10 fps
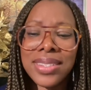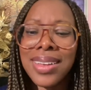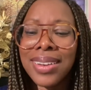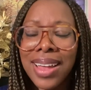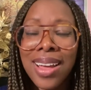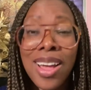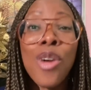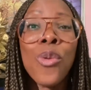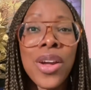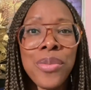so I
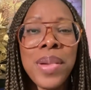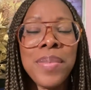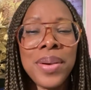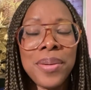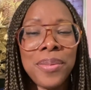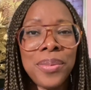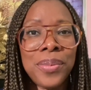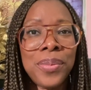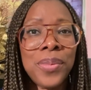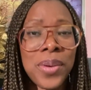can't quite remember
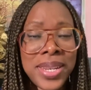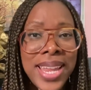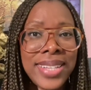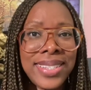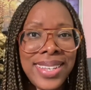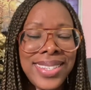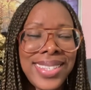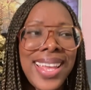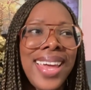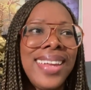what next he
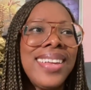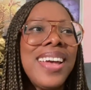said.